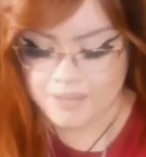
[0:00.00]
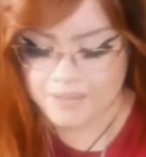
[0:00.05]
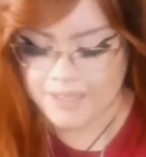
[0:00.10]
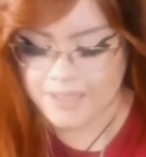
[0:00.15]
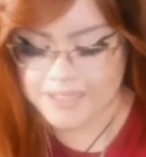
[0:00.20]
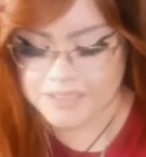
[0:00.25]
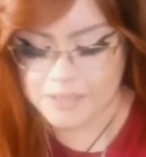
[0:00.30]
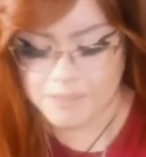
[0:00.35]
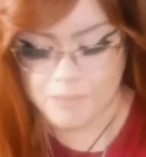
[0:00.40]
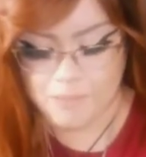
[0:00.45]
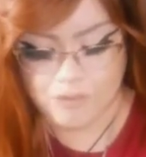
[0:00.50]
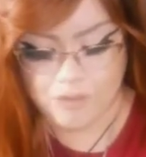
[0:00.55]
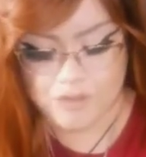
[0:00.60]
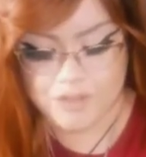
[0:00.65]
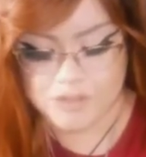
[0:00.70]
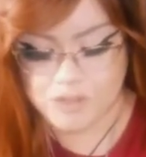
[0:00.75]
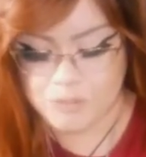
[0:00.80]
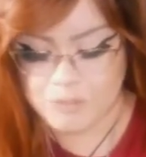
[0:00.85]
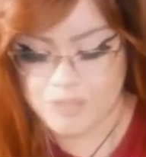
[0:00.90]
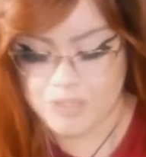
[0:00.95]
Like I said before,
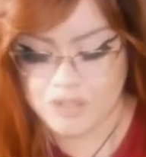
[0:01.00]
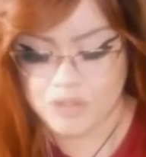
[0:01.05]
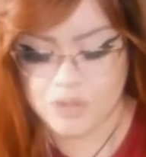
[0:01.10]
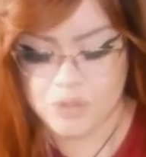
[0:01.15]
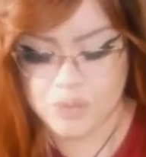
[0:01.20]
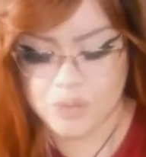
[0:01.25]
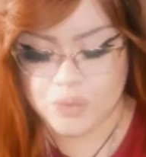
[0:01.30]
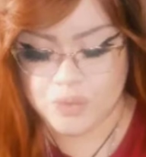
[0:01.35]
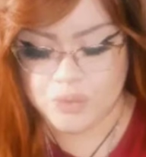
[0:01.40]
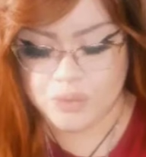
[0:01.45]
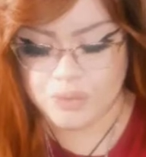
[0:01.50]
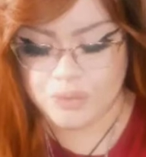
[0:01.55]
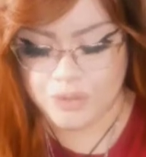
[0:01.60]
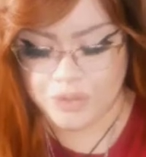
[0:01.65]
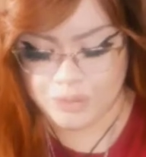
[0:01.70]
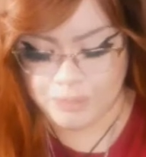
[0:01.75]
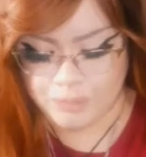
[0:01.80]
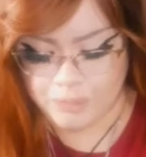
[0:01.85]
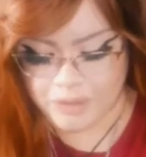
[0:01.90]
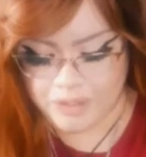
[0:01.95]
this could be due to
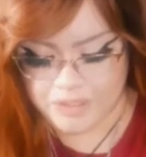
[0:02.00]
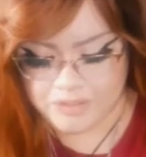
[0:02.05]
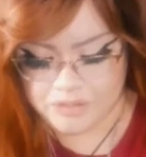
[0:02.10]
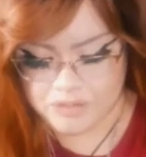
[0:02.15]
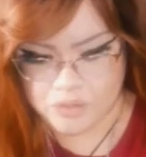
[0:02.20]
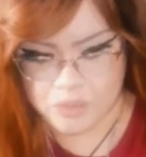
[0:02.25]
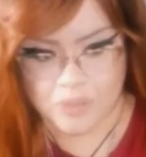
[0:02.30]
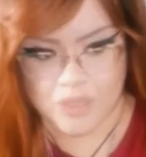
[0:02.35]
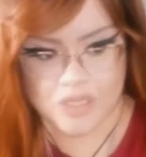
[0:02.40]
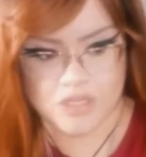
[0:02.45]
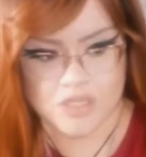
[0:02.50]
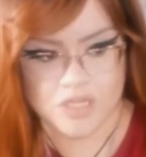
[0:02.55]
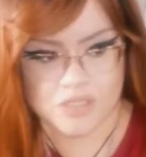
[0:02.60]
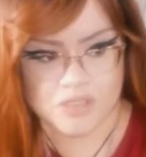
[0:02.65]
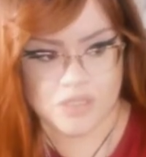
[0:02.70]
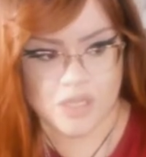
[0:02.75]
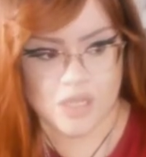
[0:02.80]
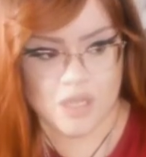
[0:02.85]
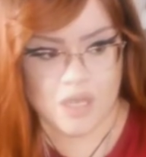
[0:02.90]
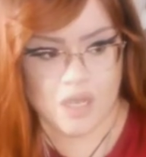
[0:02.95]
third-party
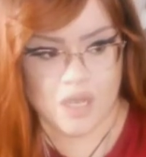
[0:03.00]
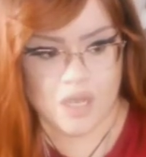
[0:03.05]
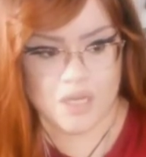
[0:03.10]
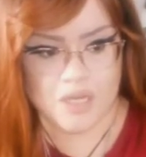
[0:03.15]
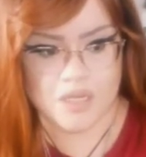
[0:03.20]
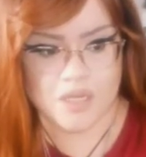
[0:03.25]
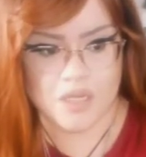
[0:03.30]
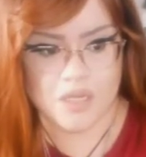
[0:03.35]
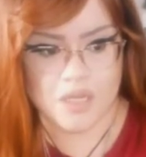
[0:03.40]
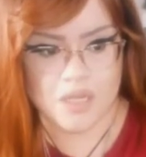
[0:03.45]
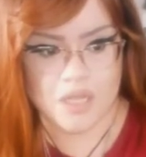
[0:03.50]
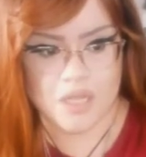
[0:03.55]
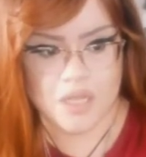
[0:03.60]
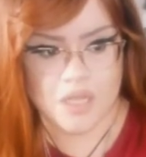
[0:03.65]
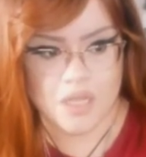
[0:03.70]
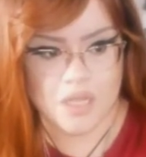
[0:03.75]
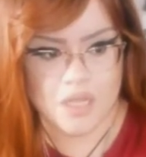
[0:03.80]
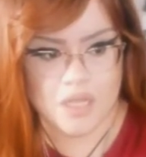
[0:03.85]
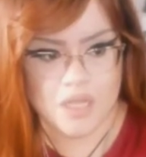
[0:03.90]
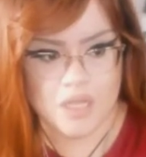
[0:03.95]
situations on
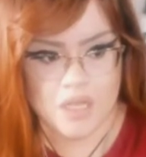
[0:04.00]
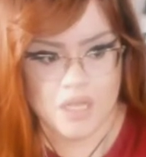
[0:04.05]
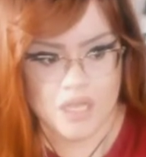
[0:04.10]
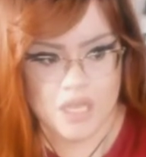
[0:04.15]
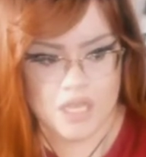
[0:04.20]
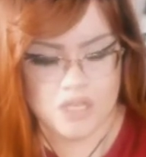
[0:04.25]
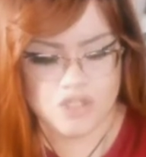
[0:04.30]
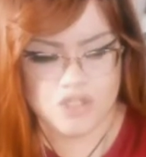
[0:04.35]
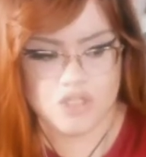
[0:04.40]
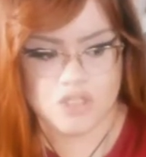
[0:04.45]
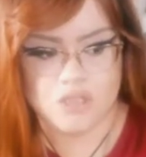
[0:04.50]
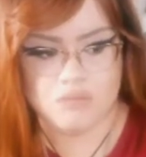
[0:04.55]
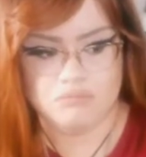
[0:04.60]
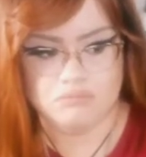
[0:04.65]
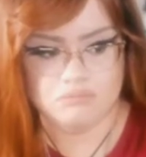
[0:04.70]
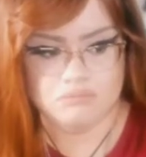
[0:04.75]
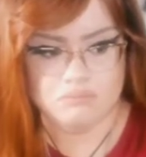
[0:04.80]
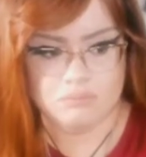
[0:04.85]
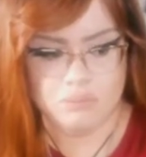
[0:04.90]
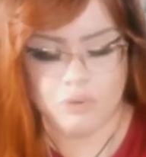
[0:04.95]
each
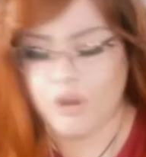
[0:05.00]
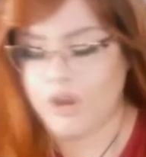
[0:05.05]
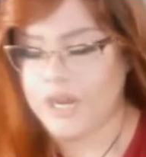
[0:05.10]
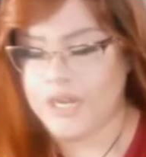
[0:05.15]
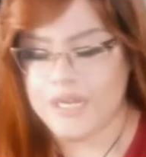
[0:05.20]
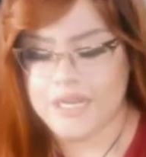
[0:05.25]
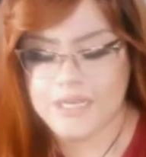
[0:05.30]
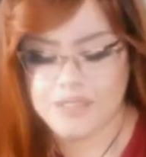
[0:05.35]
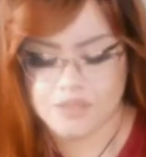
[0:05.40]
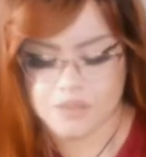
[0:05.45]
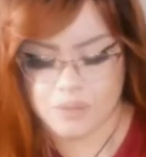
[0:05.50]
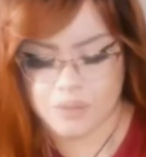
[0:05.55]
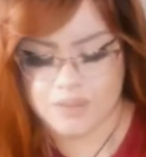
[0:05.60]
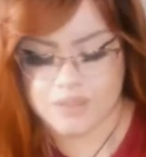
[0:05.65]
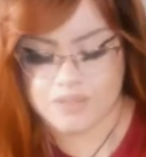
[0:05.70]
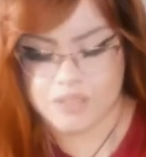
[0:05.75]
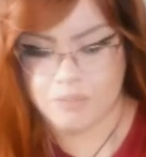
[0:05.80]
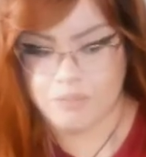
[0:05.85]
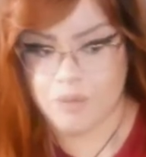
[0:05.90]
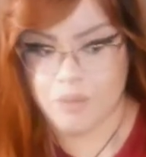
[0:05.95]
parties, or
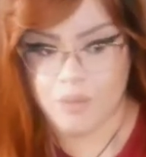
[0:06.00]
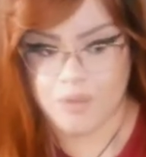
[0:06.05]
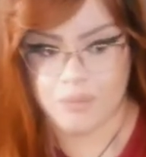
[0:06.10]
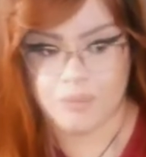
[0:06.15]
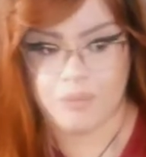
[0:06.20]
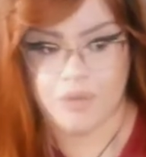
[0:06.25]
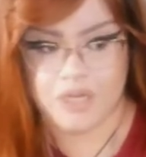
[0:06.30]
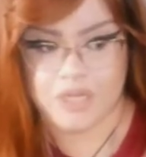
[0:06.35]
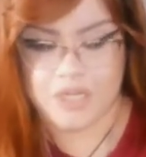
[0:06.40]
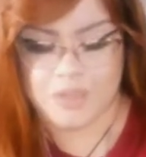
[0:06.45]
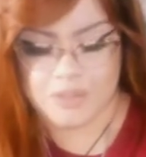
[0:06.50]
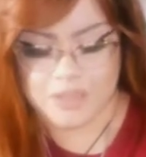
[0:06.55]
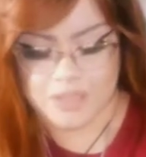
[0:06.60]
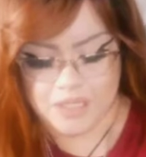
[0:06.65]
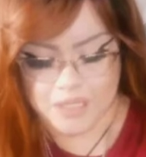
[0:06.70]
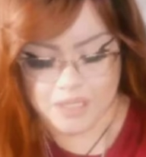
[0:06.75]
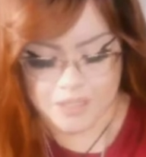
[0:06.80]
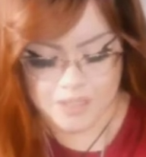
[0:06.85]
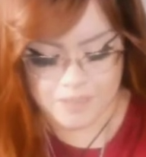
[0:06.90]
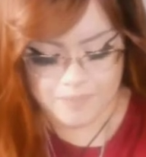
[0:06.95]
this could be one party or
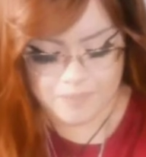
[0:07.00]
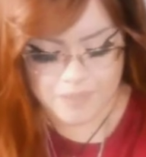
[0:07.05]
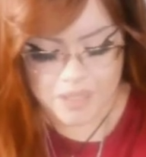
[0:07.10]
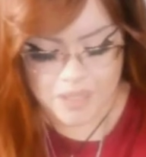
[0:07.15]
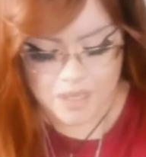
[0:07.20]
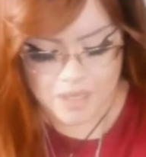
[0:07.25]
other.